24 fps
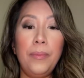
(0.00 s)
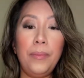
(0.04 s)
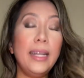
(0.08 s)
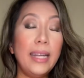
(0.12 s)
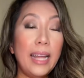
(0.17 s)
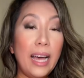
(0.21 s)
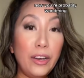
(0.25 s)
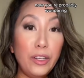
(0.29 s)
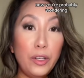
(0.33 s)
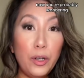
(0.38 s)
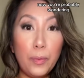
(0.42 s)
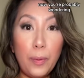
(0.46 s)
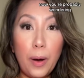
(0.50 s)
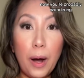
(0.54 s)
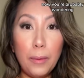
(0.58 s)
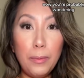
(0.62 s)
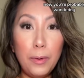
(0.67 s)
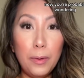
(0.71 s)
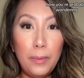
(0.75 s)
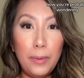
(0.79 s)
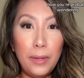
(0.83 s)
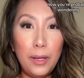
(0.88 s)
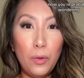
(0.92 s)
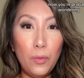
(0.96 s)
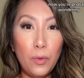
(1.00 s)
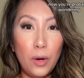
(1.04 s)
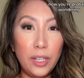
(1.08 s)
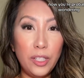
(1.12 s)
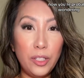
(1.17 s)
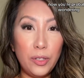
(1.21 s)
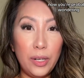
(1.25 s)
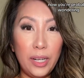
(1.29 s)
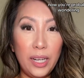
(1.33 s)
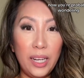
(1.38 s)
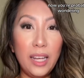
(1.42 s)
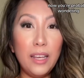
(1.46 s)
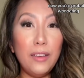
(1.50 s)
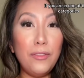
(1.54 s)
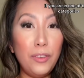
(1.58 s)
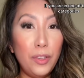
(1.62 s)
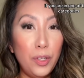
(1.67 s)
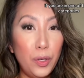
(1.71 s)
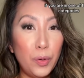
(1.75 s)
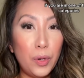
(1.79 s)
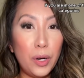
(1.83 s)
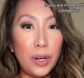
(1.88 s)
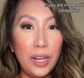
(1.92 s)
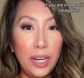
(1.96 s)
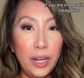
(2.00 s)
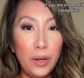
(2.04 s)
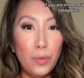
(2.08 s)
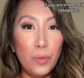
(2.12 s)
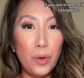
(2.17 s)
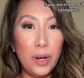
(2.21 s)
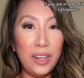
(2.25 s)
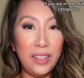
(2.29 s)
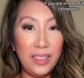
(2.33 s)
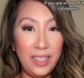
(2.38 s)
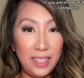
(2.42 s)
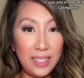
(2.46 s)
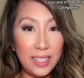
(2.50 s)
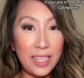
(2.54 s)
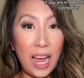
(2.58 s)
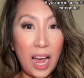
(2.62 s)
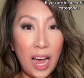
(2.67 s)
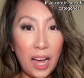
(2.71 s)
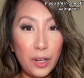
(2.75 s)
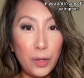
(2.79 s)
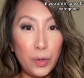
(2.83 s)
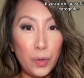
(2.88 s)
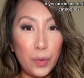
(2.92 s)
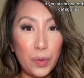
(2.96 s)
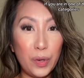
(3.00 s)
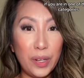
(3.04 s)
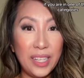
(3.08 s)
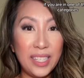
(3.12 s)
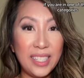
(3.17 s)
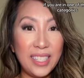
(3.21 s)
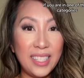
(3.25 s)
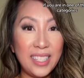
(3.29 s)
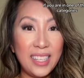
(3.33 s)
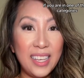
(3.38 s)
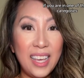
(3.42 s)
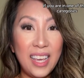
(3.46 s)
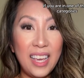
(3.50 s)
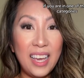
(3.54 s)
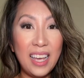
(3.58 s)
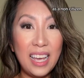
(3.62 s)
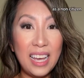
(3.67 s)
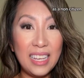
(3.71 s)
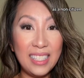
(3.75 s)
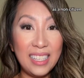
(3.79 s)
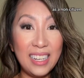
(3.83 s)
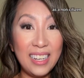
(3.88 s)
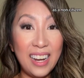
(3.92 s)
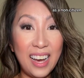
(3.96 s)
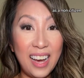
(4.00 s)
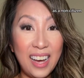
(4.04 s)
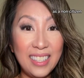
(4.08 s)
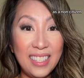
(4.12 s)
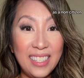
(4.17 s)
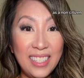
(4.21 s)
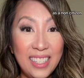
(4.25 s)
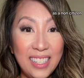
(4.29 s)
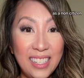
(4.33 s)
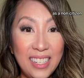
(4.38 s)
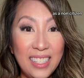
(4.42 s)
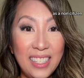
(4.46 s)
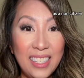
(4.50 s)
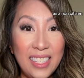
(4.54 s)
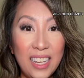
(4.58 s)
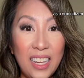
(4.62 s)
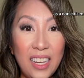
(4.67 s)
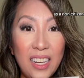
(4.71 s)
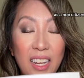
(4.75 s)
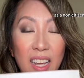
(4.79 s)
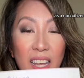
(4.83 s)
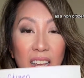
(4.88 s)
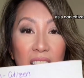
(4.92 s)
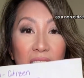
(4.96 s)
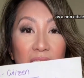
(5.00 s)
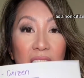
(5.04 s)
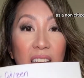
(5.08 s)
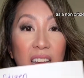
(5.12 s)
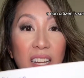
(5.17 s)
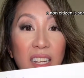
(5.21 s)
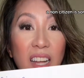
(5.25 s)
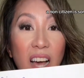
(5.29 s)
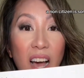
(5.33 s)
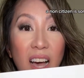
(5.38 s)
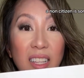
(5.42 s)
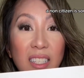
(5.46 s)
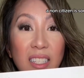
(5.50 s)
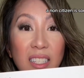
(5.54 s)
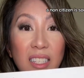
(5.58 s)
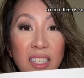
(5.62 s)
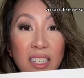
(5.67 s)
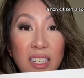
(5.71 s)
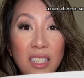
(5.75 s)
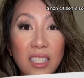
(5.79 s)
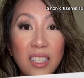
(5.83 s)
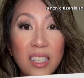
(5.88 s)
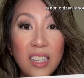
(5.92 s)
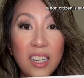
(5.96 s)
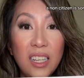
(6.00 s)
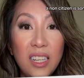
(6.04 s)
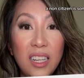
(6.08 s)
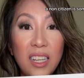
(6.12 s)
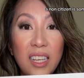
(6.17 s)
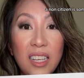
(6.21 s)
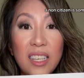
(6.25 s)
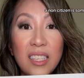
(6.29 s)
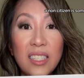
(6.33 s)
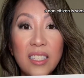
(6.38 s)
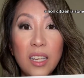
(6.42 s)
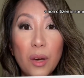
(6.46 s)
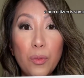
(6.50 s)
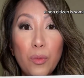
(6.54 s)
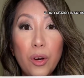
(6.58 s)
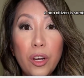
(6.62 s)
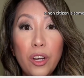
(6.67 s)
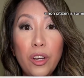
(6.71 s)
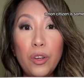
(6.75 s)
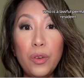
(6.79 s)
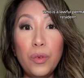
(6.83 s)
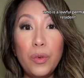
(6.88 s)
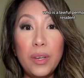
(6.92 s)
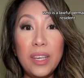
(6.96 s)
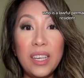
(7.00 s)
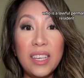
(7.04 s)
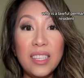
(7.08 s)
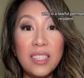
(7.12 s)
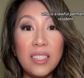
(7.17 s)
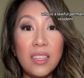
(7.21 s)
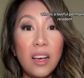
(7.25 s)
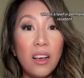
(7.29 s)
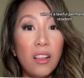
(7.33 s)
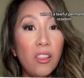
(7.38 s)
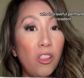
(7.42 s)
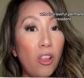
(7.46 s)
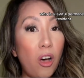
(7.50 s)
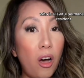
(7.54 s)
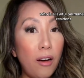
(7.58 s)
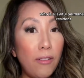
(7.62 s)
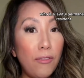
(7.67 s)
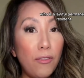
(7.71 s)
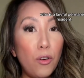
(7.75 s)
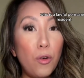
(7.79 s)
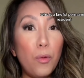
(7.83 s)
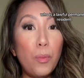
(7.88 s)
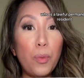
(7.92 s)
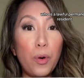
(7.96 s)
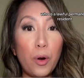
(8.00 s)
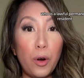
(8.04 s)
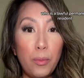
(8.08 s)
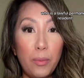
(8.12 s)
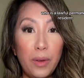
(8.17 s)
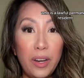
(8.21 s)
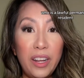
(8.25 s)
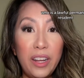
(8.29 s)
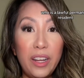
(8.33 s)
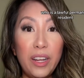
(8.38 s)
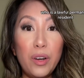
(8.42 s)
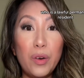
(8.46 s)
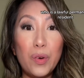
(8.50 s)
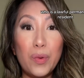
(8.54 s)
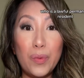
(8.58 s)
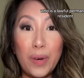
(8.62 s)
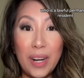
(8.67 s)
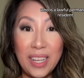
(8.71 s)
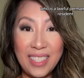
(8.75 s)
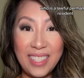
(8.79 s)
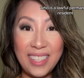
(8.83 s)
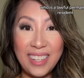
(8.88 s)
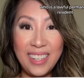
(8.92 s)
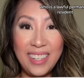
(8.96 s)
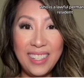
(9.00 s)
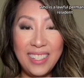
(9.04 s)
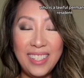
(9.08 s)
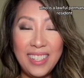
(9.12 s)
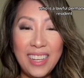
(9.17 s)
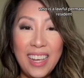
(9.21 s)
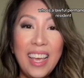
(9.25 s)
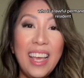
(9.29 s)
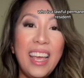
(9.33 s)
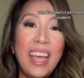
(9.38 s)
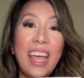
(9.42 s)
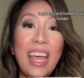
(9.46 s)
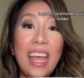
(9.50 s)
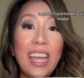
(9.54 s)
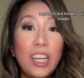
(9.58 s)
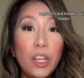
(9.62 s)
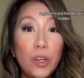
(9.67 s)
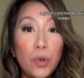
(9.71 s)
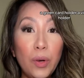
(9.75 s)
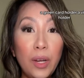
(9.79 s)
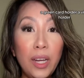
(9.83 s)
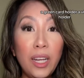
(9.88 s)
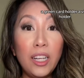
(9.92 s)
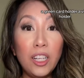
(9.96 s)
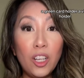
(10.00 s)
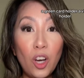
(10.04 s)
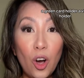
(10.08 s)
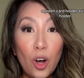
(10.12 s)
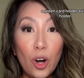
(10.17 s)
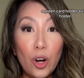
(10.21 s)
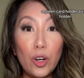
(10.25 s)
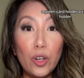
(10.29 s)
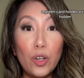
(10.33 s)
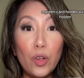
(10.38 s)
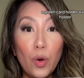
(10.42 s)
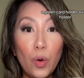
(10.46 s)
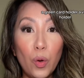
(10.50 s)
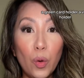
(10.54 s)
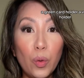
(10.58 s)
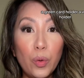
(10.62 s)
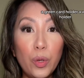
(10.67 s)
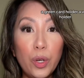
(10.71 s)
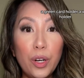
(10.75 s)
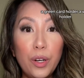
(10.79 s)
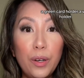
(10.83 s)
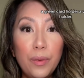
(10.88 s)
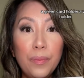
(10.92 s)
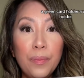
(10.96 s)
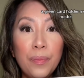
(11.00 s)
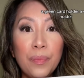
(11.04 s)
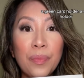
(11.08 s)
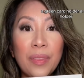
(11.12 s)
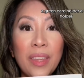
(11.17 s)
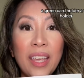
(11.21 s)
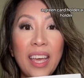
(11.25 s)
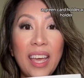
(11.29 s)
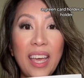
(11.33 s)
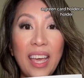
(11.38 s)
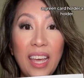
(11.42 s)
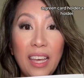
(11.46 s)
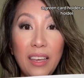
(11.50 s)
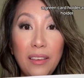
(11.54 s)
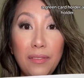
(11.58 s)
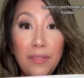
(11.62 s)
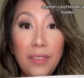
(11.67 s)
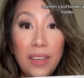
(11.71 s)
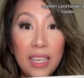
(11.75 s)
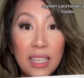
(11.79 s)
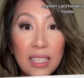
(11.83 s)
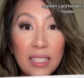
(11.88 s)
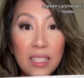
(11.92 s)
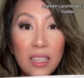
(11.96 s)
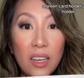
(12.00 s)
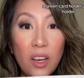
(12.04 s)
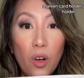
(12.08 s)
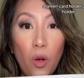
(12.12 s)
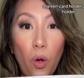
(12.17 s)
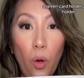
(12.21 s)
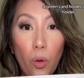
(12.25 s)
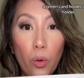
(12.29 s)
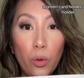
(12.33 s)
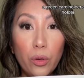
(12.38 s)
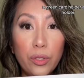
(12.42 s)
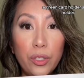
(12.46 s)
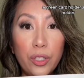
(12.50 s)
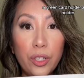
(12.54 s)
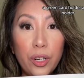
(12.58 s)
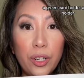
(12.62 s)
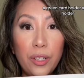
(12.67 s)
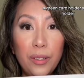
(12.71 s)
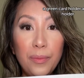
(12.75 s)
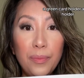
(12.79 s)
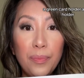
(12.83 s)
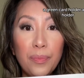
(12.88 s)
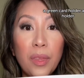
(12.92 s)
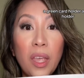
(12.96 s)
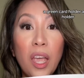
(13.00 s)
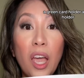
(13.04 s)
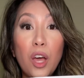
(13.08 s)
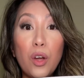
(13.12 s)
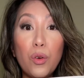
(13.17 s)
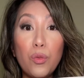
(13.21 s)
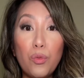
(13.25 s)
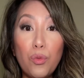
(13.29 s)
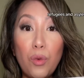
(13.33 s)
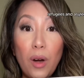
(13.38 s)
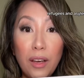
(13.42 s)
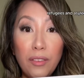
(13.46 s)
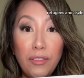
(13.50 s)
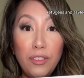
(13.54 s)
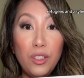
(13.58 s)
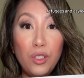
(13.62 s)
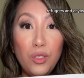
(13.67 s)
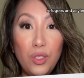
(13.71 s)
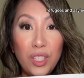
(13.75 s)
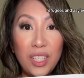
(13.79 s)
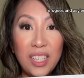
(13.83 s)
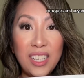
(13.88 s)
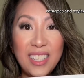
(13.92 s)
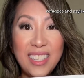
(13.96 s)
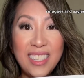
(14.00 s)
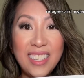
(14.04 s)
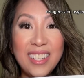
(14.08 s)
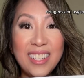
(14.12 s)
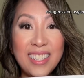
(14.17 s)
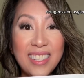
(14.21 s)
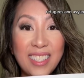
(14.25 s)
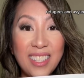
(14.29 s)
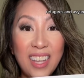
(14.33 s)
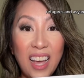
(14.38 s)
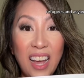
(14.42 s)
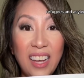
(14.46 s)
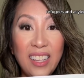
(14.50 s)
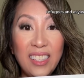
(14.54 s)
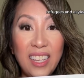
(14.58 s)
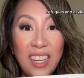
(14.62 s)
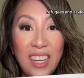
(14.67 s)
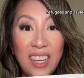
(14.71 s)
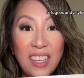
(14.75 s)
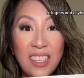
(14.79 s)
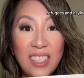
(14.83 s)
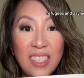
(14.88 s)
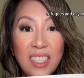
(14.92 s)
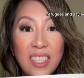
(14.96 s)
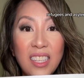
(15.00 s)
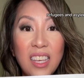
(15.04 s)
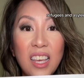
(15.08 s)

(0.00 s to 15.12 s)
Now, you're probably wondering if you are in one of these categories as a non-citizen. A non-citizen is someone who is a lawful permanent resident, a green card holder, a visa holder, refugees and asylees,